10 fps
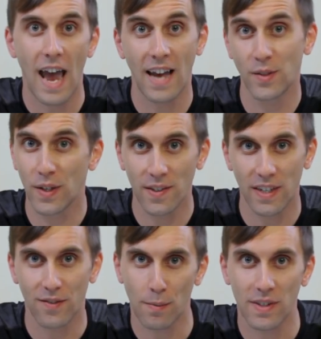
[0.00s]
As you can
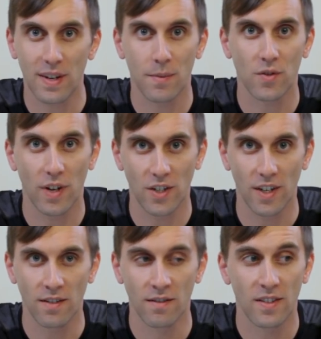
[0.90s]
see from this
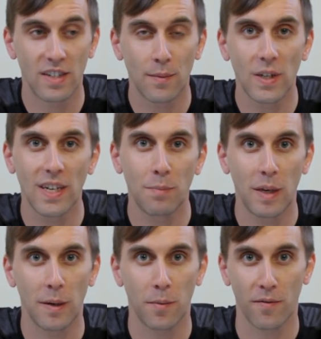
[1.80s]
demonstration,
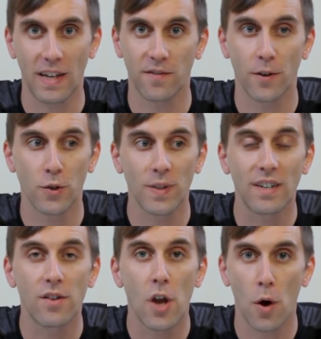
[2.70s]
WEP provides virtually
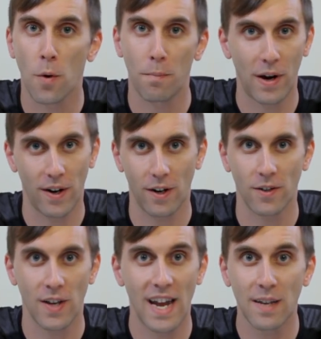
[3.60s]
no barrier
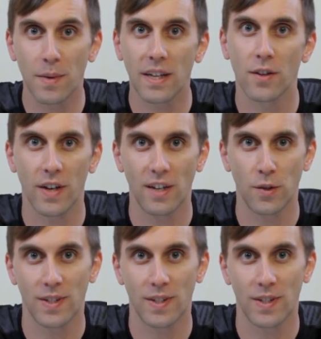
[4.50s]
to anybody looking to